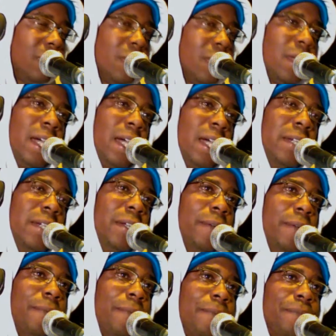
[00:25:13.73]
I don't
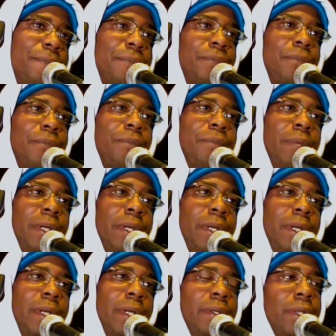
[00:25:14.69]
know,
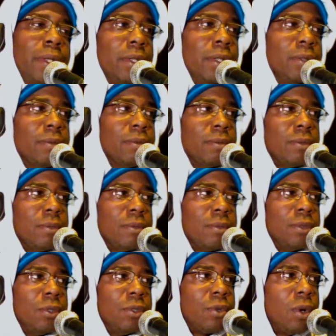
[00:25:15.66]
but
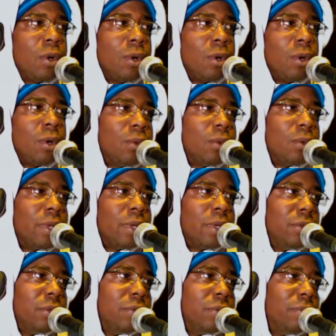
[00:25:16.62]
you grow
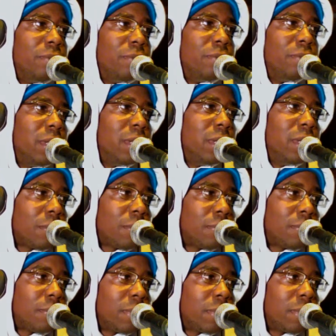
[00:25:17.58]
and you meet
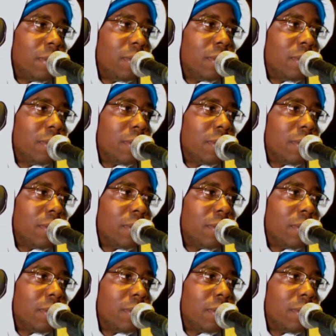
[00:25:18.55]
so many